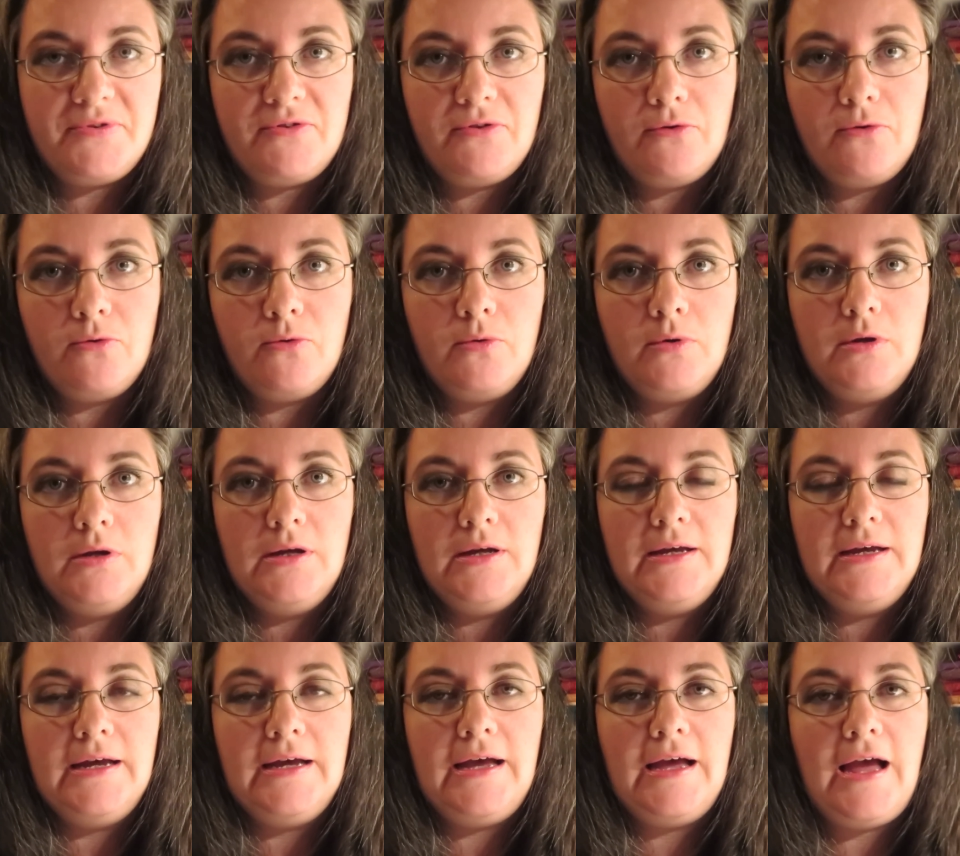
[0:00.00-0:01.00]
So
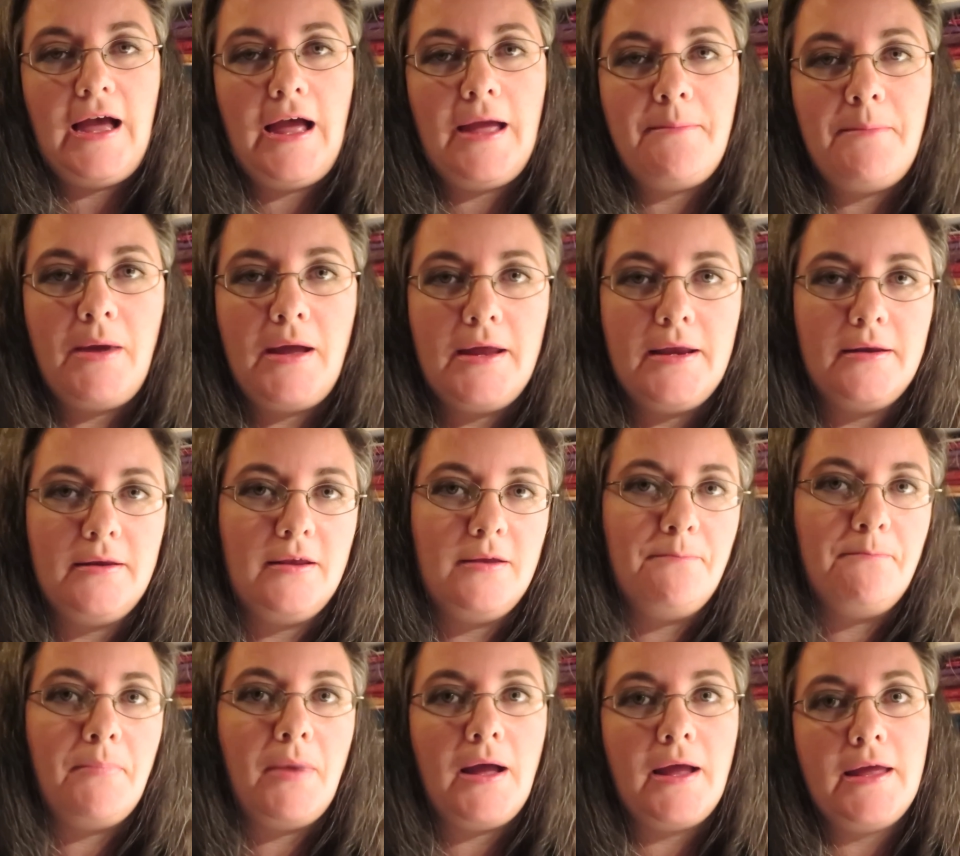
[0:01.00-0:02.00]
I might
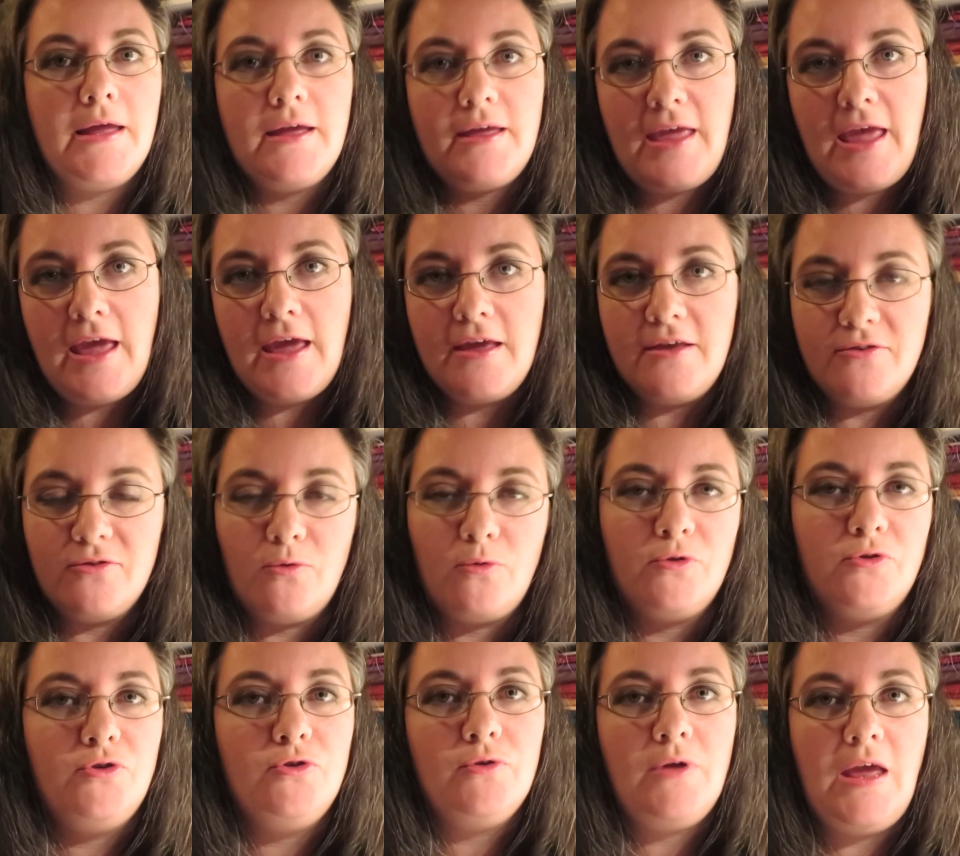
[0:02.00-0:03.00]
buy a case
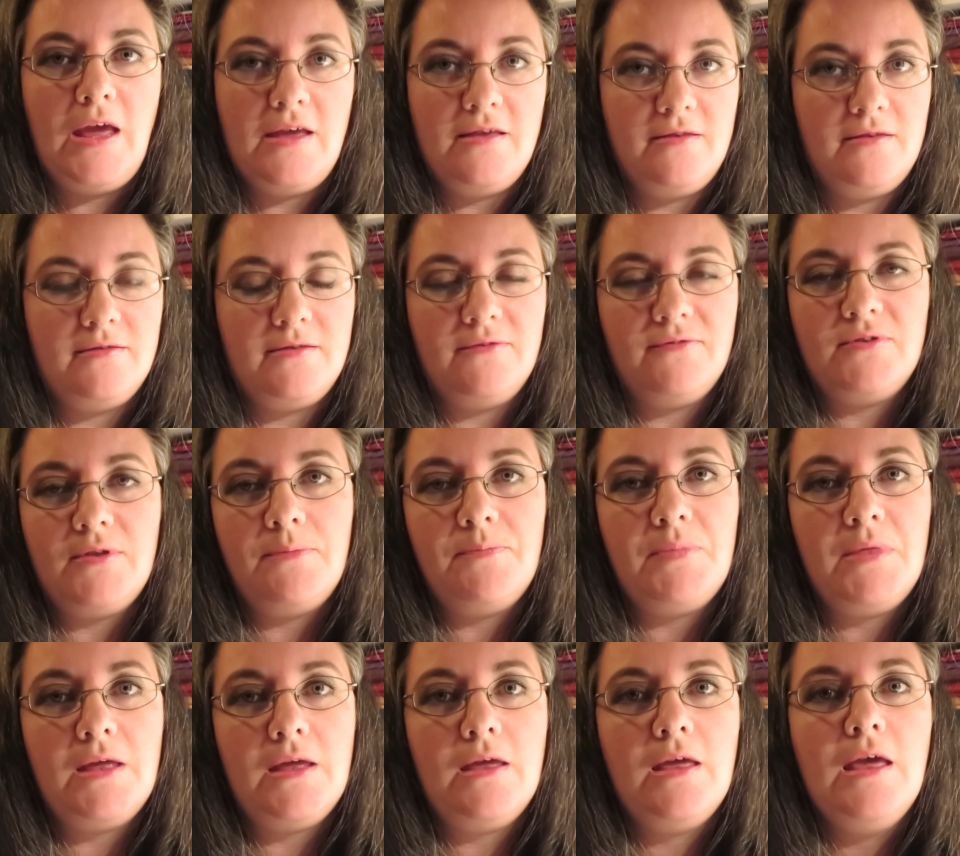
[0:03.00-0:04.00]
or two cases of
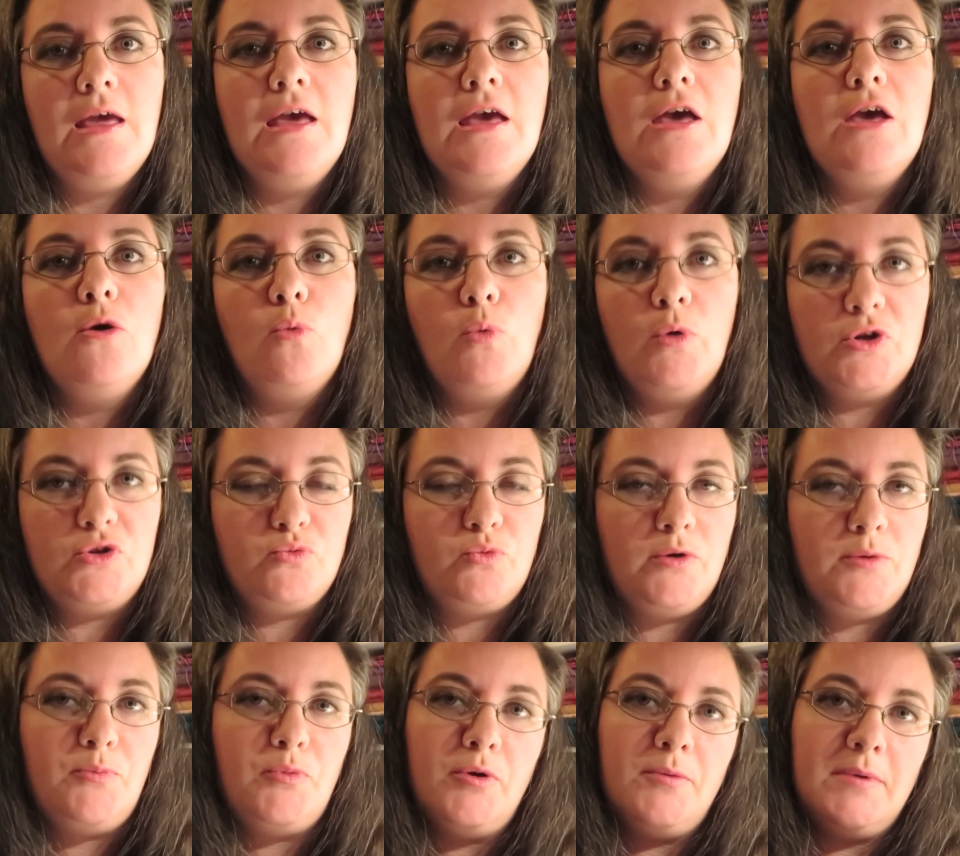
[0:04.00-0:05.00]
something, which
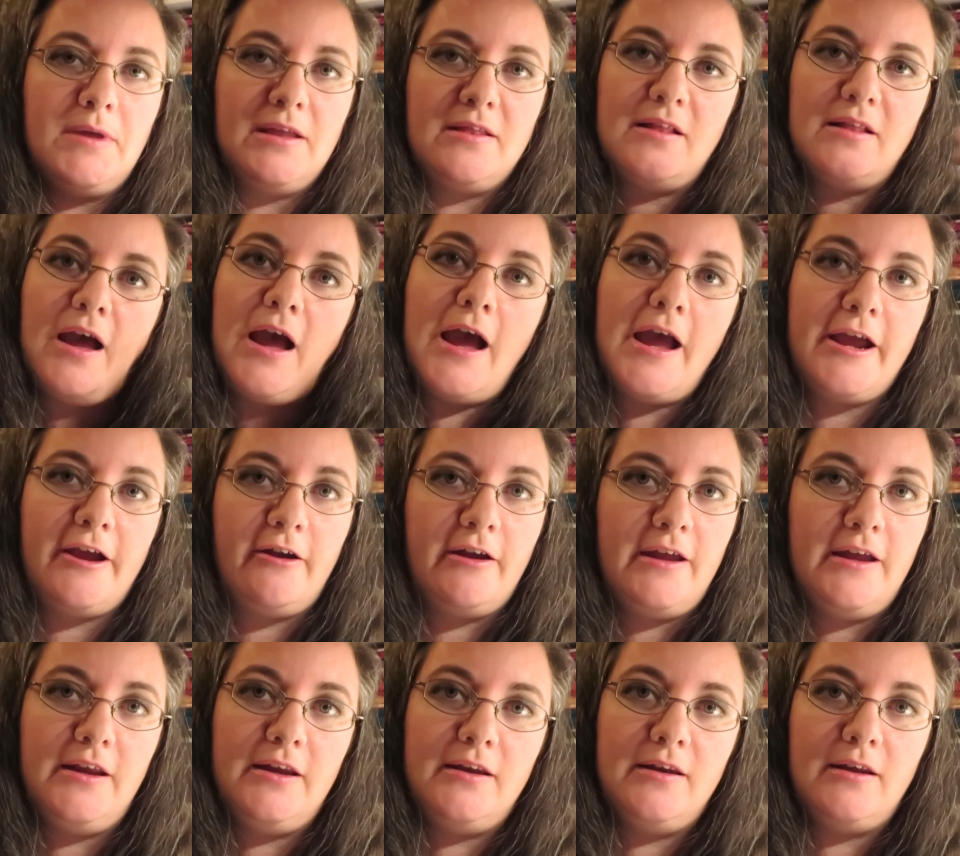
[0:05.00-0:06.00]
would put me at the higher
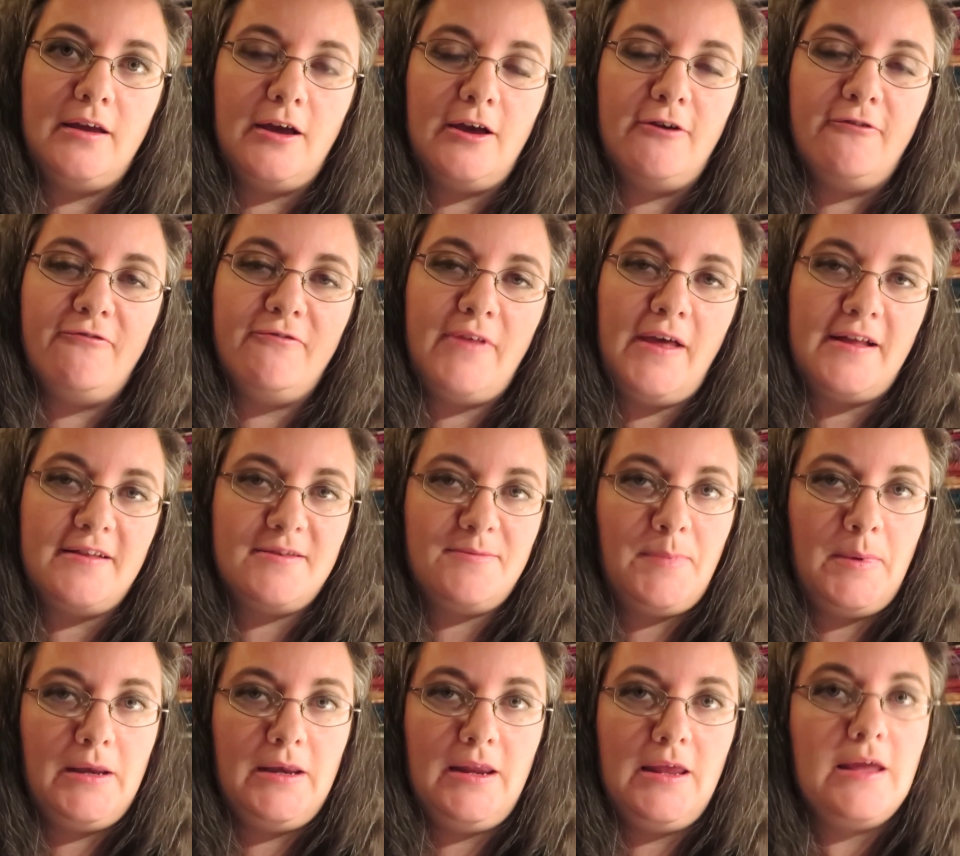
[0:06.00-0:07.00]
end of that
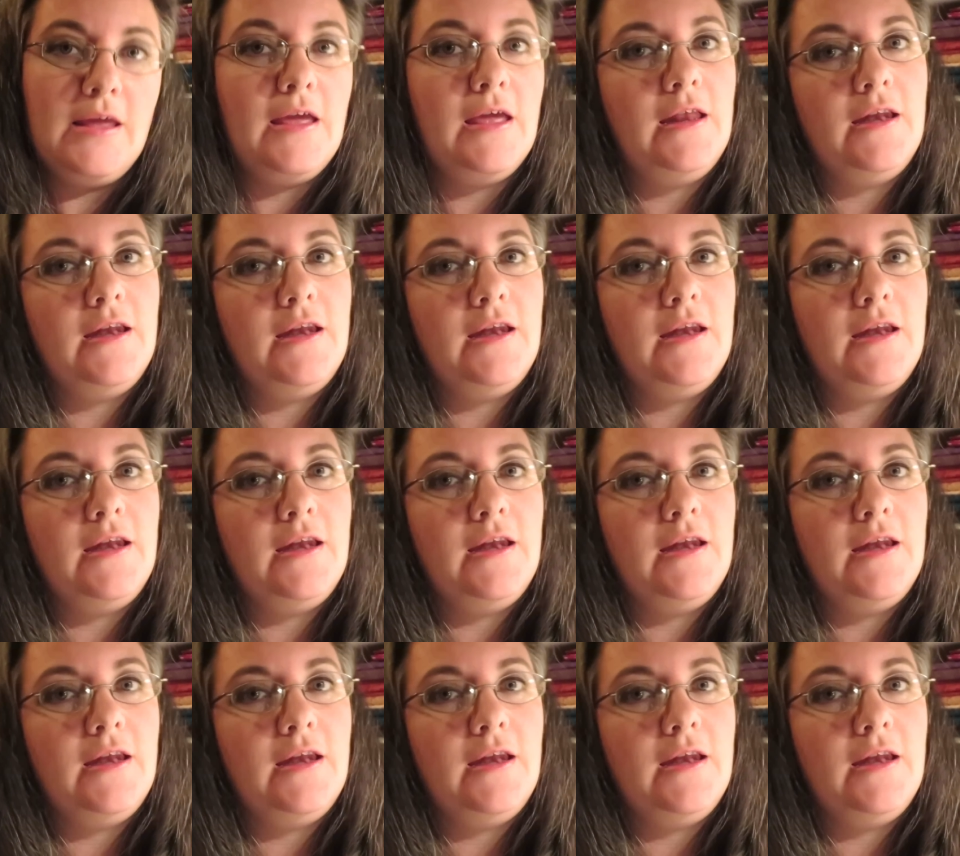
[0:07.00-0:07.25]
spending.